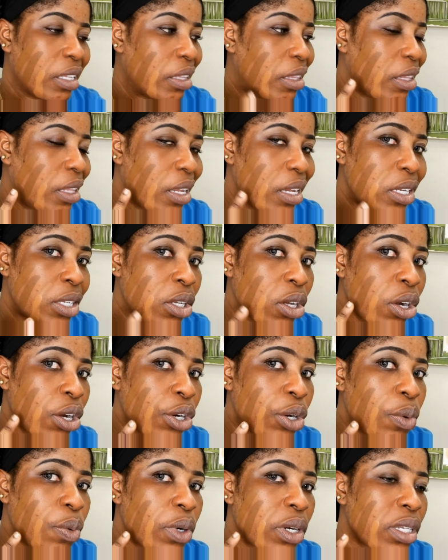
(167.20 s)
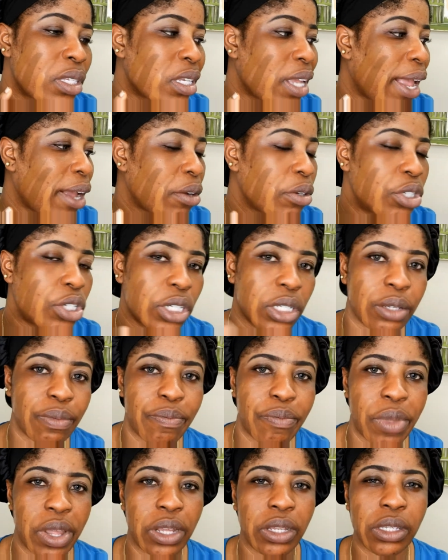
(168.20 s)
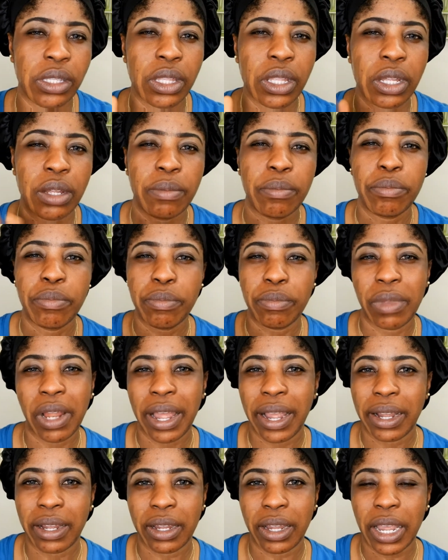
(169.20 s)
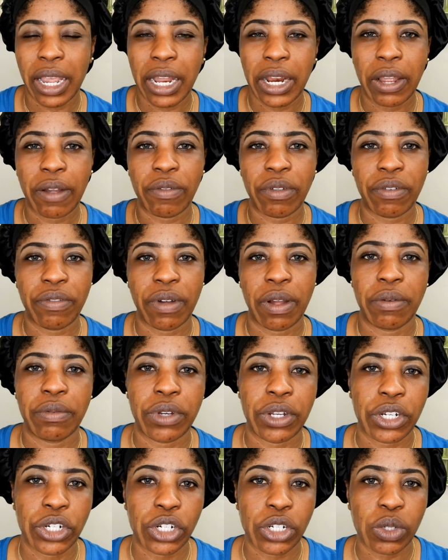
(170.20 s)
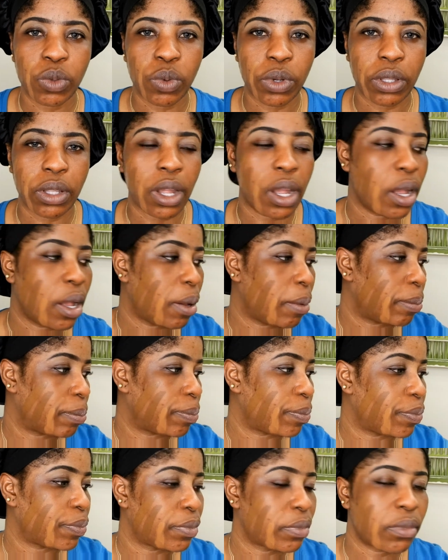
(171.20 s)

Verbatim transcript: These other ones I could just mix the, like any of the foundations with um,